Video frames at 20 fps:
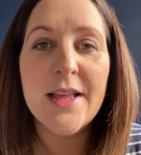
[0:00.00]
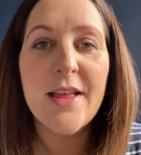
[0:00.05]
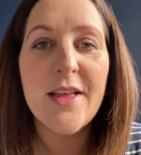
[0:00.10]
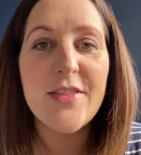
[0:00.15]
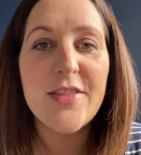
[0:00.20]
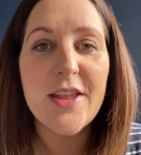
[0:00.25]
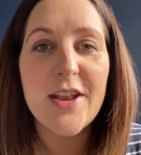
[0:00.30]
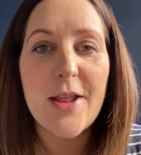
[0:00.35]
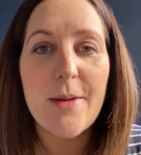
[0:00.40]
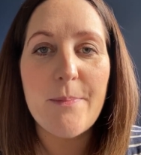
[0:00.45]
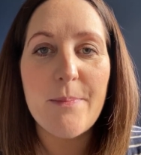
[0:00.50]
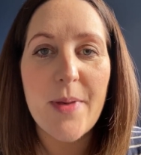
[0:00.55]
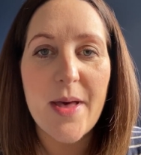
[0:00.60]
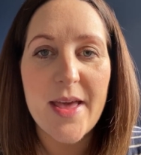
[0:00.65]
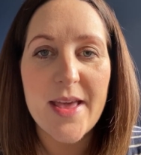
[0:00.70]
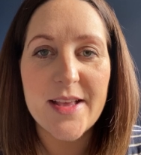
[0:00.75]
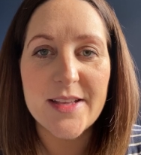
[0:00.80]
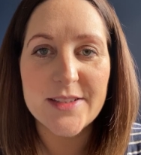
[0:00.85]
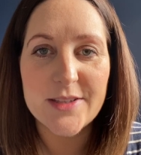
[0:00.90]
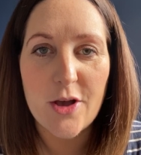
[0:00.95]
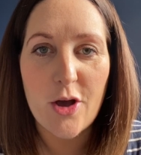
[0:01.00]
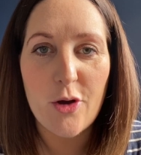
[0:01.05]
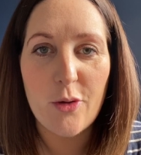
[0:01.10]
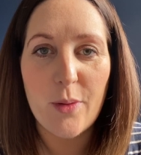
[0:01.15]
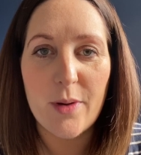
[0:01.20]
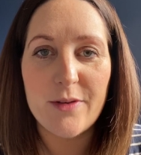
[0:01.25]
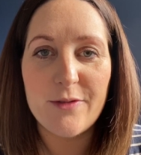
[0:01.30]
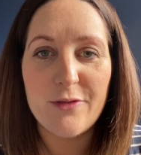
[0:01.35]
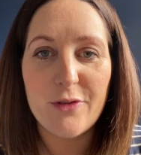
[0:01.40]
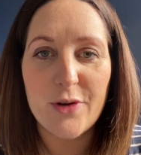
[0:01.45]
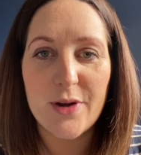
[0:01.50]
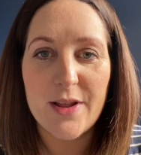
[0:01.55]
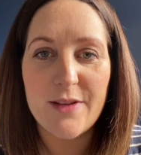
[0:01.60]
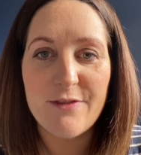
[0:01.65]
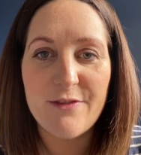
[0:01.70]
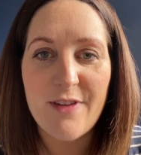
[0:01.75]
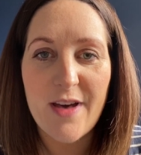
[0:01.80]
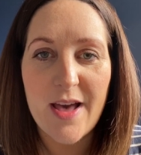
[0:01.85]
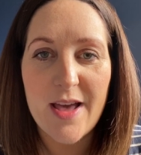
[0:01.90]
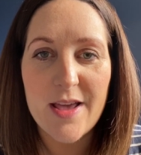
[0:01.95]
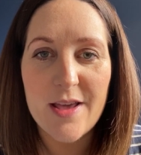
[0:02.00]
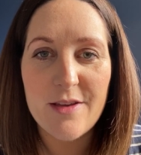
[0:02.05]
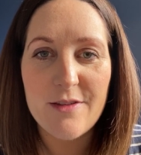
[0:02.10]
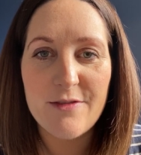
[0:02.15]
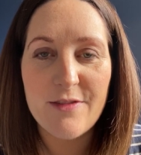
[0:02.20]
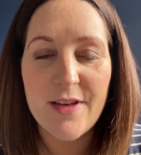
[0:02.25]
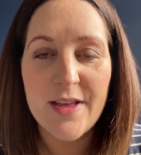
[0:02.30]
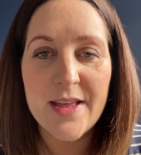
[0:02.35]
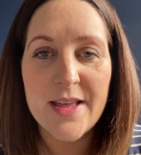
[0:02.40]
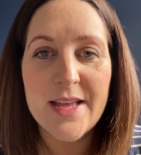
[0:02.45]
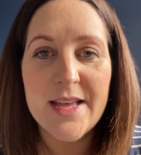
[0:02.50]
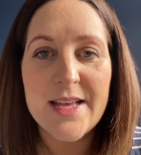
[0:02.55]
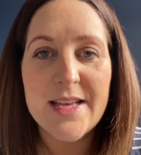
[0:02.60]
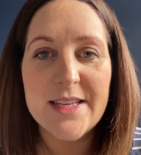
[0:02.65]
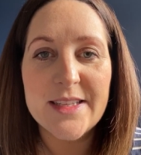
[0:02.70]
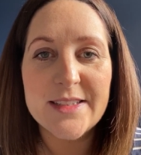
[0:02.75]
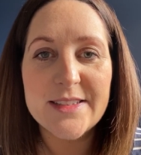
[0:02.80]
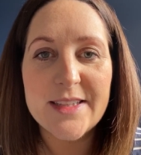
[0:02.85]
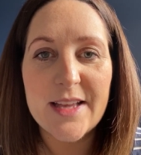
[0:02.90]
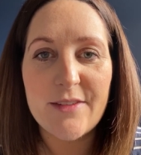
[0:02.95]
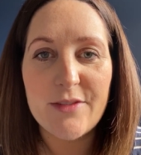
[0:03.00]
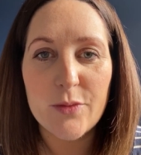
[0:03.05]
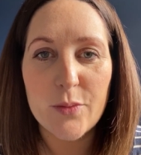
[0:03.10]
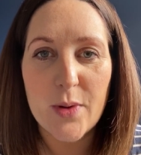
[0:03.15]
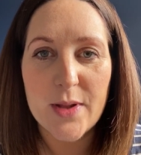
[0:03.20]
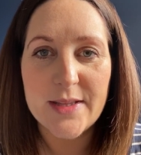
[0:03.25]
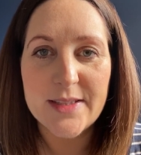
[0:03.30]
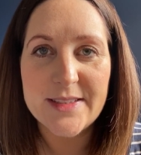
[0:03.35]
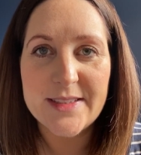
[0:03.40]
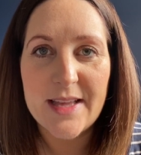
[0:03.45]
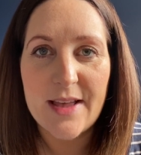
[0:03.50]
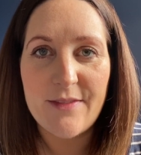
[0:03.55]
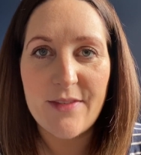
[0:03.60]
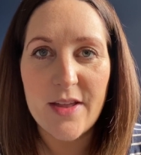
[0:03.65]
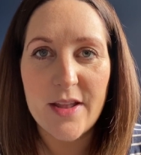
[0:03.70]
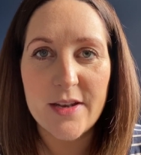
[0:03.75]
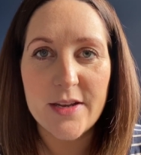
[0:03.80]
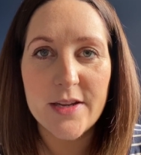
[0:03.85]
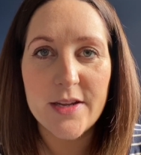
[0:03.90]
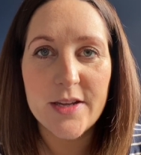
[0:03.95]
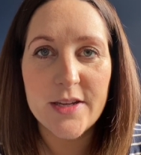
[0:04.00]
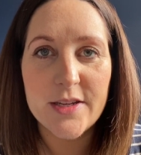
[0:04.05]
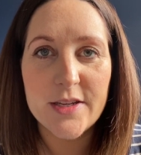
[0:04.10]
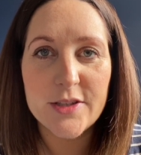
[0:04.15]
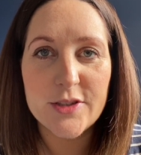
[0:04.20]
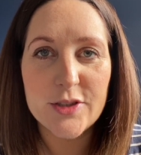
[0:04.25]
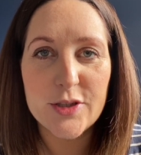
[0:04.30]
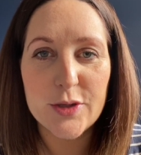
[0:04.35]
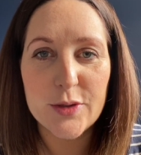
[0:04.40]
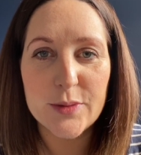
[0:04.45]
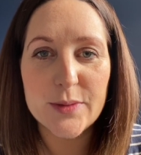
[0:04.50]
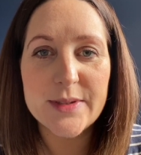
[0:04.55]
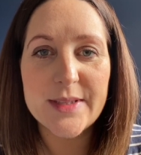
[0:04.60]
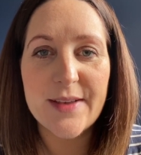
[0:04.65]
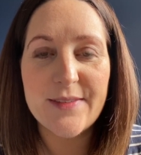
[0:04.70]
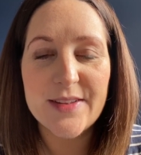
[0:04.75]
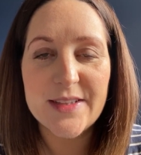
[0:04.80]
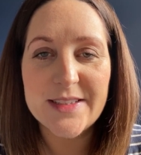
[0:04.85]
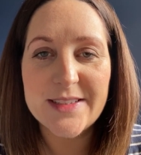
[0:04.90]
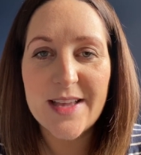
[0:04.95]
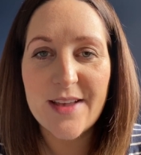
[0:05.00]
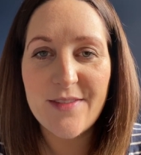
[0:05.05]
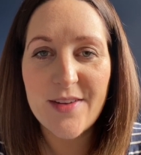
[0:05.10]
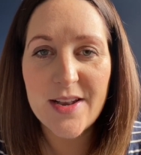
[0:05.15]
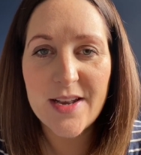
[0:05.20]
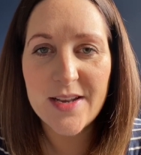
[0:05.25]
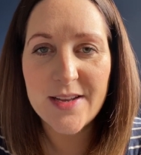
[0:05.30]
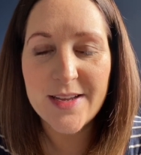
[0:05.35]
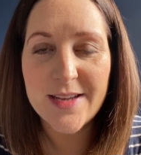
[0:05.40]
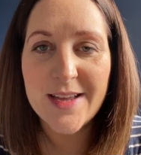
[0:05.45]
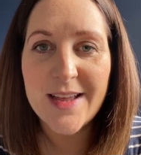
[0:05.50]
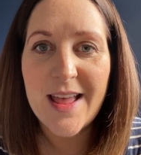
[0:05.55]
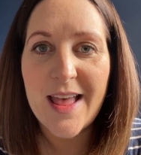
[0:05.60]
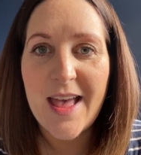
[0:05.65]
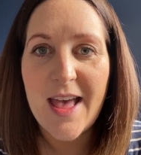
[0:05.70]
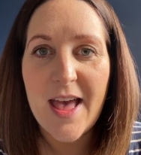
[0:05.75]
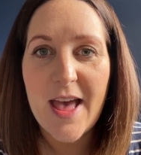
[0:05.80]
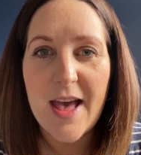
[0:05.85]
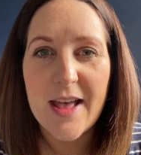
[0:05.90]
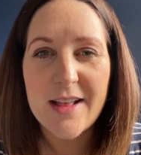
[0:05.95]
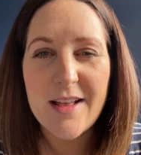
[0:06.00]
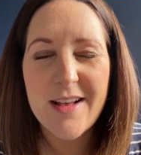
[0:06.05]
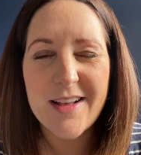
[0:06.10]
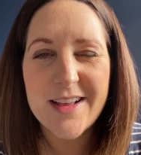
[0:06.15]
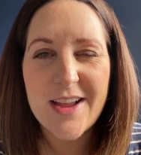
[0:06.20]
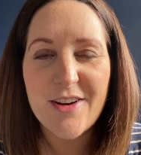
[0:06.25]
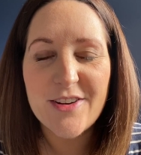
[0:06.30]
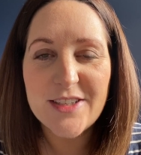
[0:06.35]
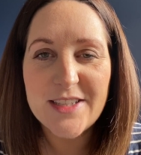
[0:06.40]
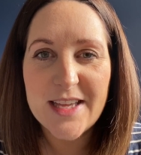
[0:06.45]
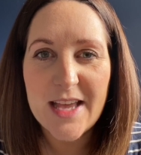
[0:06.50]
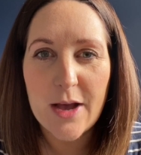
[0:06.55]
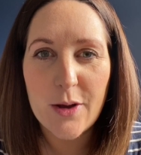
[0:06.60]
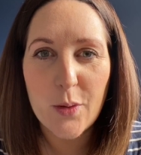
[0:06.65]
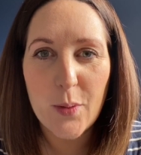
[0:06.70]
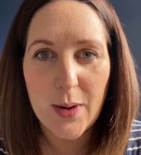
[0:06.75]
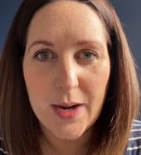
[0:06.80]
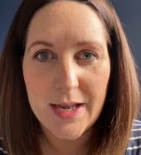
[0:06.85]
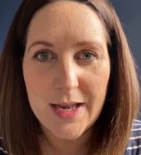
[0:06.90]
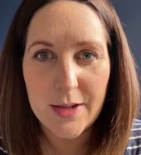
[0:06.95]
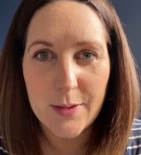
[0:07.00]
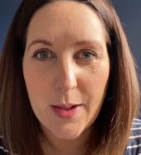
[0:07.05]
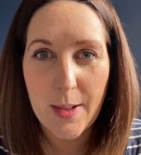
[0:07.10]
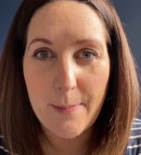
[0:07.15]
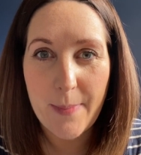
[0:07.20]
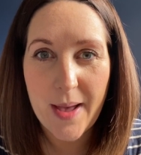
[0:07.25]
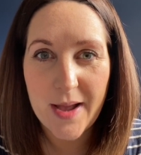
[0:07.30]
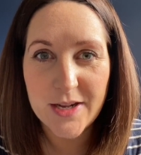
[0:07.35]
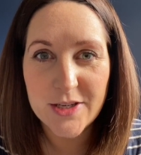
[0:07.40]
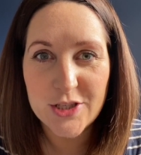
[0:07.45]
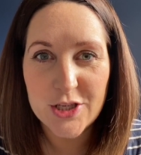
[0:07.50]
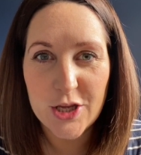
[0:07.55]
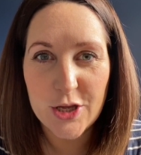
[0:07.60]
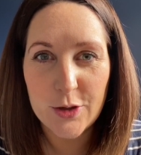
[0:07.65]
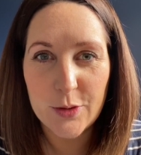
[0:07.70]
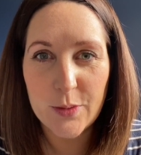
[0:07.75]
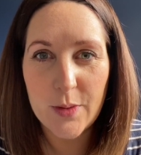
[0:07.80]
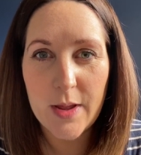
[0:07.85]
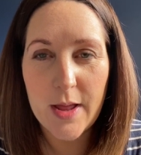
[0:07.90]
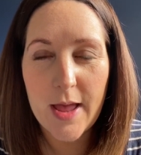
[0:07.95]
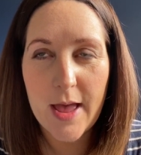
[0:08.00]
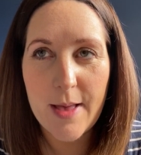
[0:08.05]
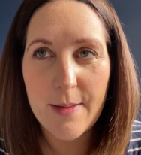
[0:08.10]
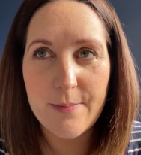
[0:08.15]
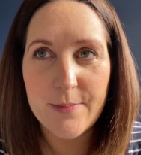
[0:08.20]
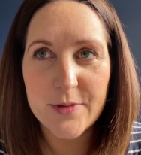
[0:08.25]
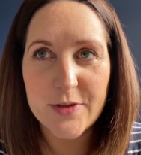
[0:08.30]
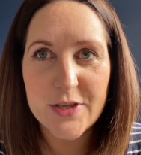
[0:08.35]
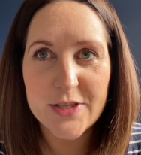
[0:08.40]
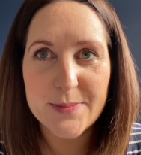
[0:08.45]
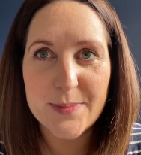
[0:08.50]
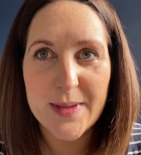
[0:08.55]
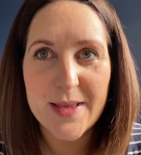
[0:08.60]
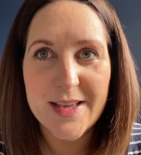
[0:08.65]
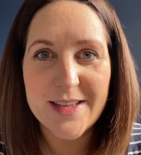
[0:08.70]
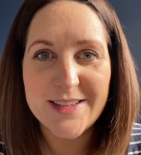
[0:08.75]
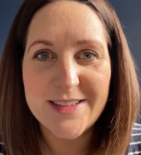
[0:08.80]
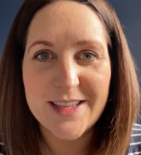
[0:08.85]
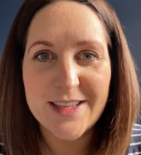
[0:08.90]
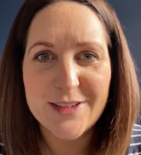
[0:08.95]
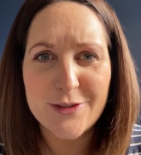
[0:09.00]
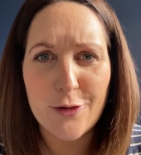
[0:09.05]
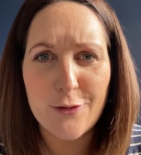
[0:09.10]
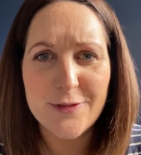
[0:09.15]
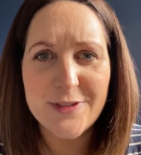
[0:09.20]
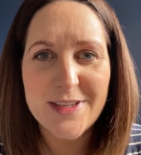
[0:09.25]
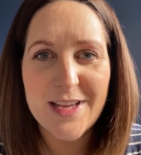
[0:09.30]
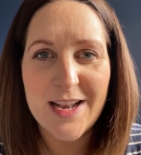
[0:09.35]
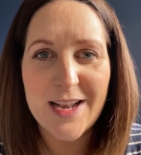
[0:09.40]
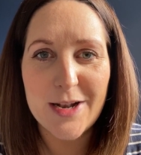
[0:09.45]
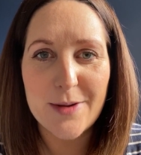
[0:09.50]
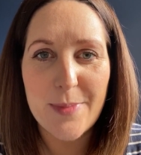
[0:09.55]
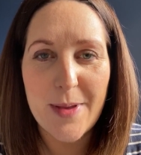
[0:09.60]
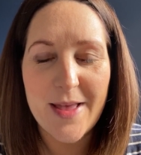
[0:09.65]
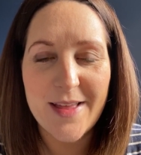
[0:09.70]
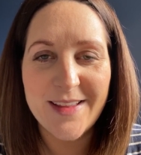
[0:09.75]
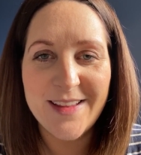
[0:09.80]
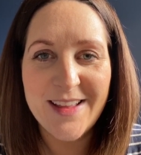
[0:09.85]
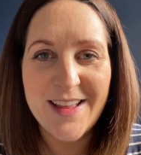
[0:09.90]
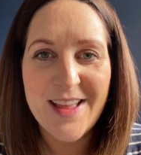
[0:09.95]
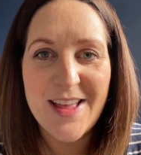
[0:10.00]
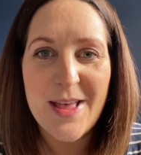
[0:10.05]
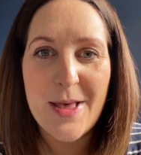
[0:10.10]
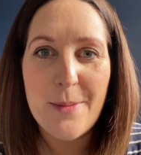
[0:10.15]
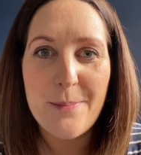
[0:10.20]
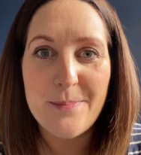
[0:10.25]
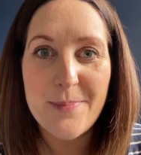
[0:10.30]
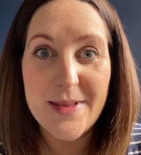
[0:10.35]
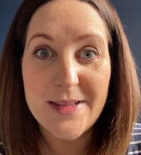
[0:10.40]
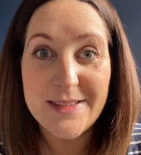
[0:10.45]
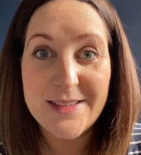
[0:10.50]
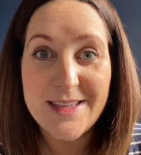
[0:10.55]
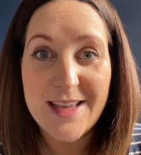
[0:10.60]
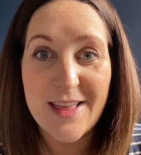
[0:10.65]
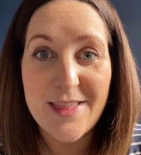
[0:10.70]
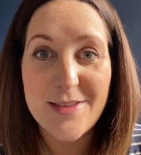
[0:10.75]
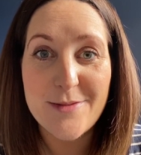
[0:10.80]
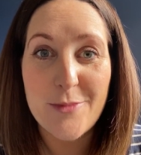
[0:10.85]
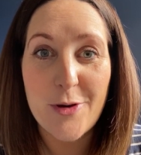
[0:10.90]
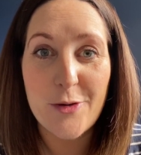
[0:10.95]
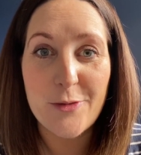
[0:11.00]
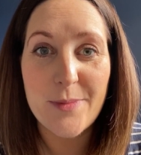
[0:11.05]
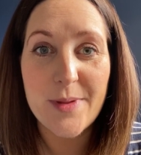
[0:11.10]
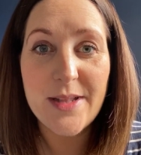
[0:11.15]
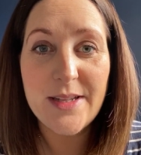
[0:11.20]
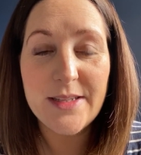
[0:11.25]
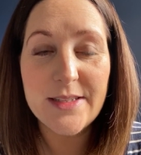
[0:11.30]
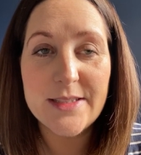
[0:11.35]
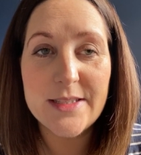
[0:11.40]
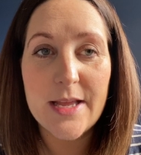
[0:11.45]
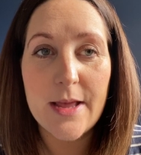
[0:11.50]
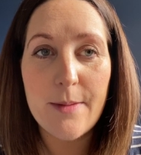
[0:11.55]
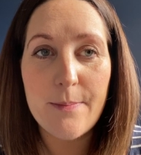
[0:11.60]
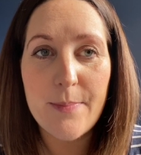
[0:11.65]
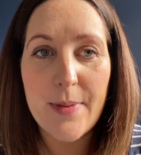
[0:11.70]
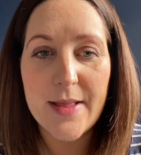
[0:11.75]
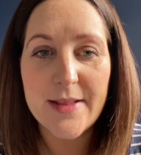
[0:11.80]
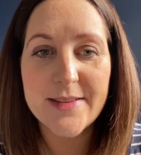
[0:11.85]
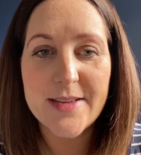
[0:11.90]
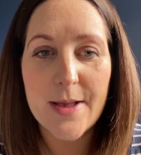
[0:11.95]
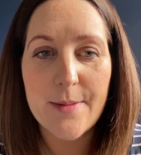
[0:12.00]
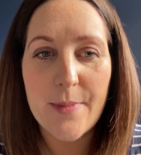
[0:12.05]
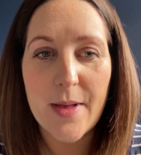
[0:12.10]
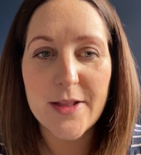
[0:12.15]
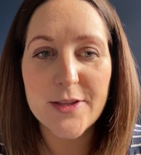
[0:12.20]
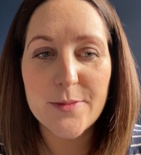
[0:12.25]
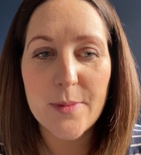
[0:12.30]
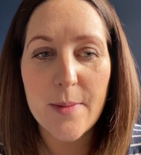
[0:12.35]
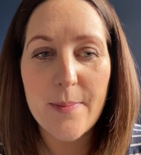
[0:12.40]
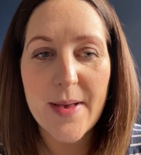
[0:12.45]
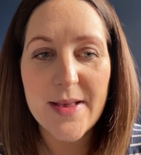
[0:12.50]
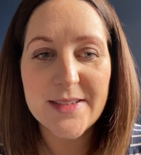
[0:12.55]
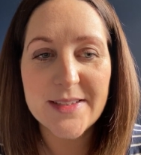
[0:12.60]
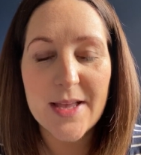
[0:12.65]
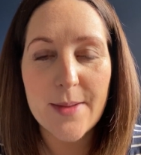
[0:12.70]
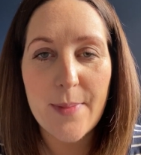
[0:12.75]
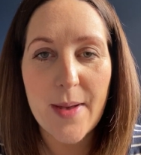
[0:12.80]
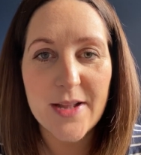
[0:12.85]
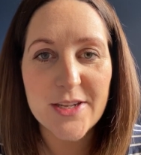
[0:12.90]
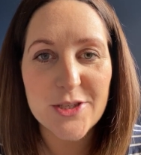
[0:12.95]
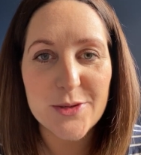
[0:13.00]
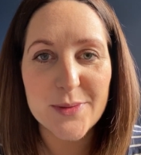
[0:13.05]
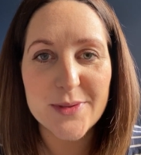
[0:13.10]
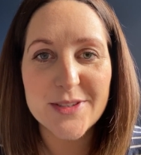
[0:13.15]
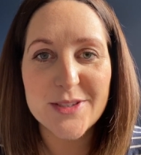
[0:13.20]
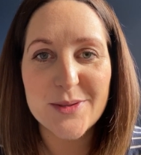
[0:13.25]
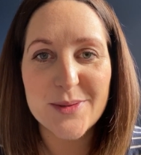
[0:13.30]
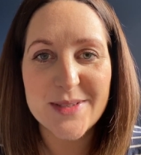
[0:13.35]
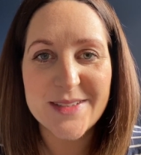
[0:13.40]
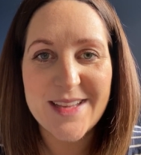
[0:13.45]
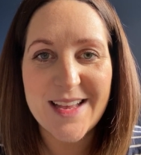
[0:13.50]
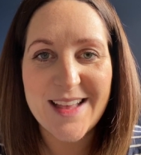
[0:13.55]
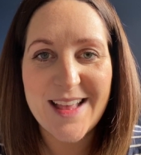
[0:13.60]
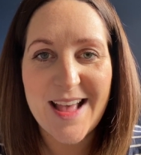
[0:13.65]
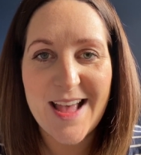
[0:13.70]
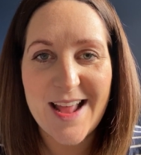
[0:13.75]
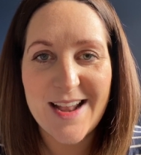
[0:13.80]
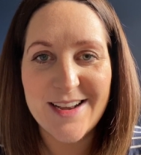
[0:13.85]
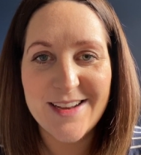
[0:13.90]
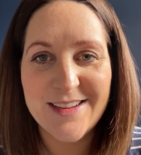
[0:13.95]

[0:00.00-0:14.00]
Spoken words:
The number is 01495 717 277. I can't guarantee how quickly I'll get back to you, just because things are obviously a little bit busy at the moment, but I'll do my best to get back to you as soon as I can.